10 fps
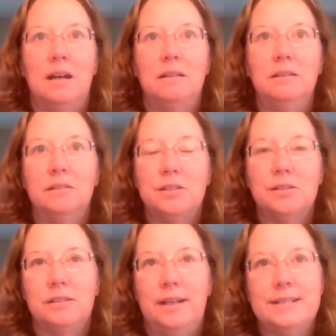our
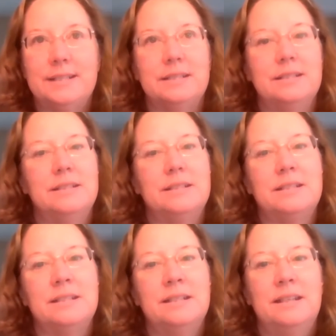literature
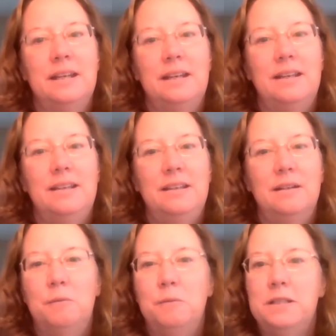classes, you
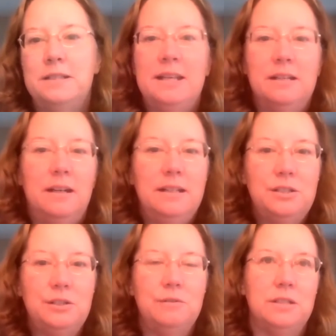know, we take on
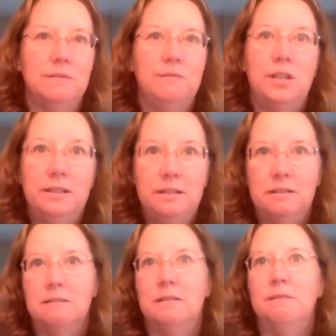issues of
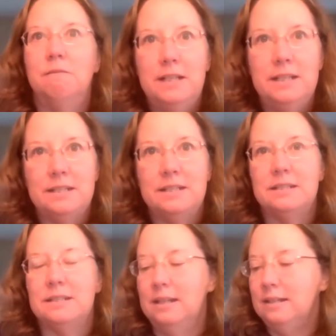gender and
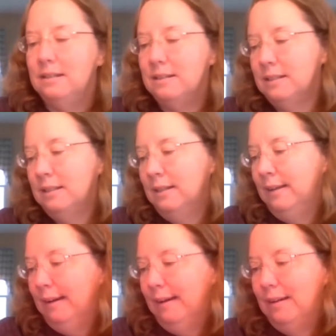race and
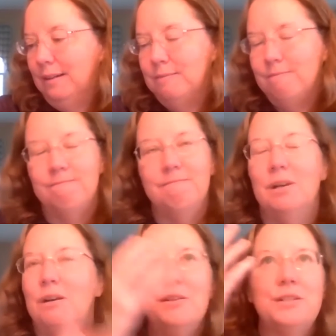um,
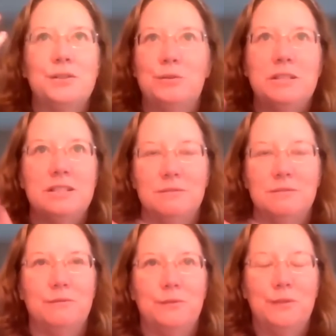all sorts
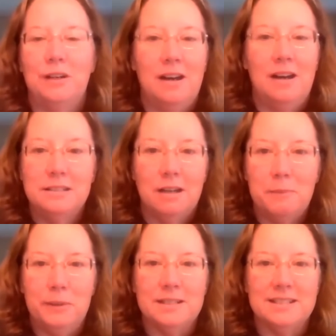of hot
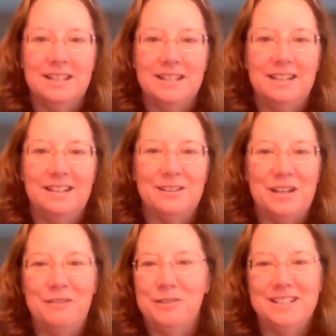topics that are
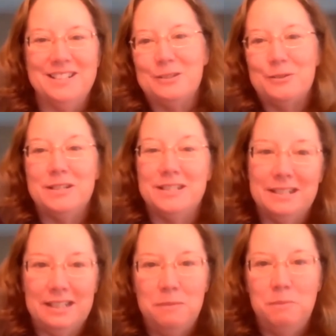covered in stories
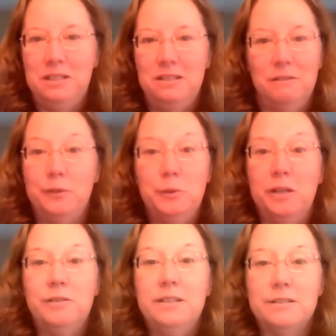that can be a few
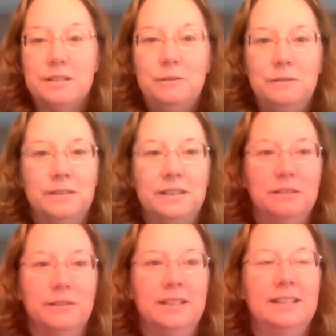hundred years old
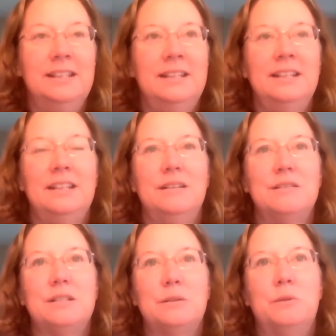even you
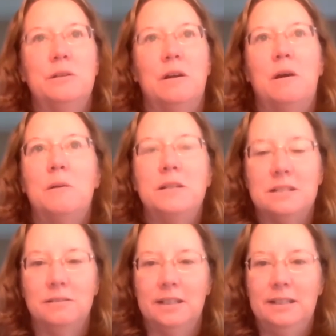know so we're
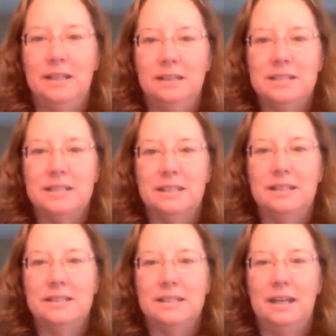always looking at these
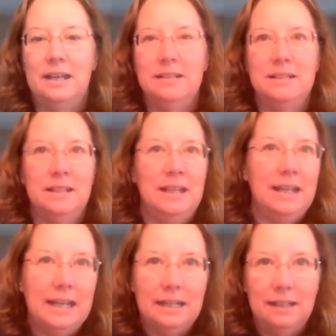things and
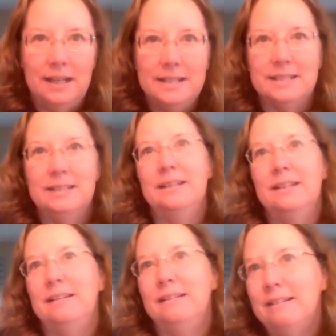
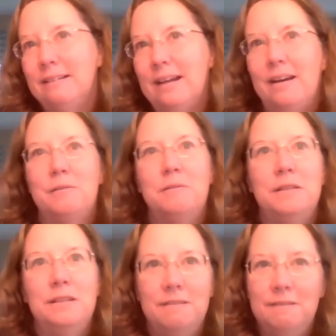analyzing how do
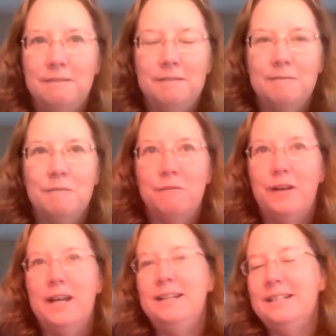we
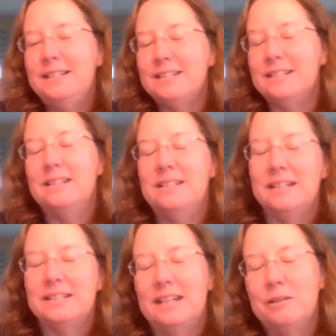find ideas in a
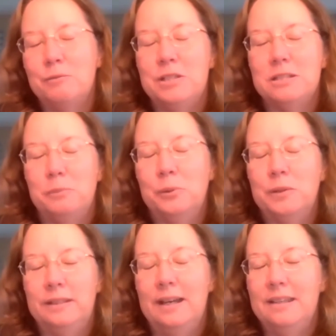text how do we
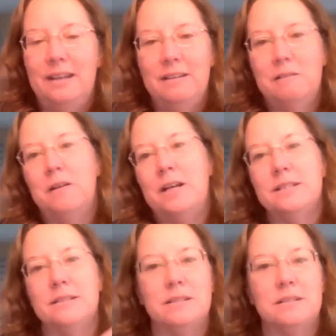support that that
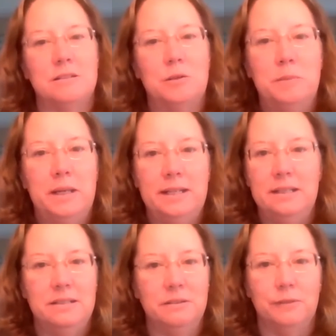crosses so
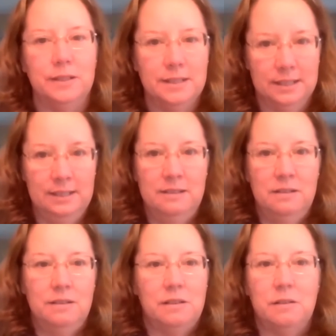many different
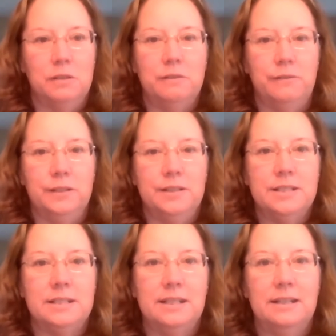career
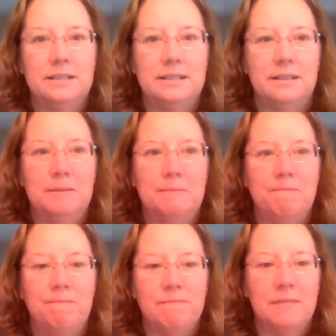fields that
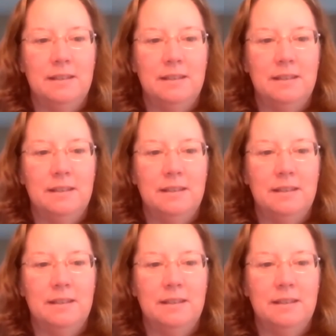um,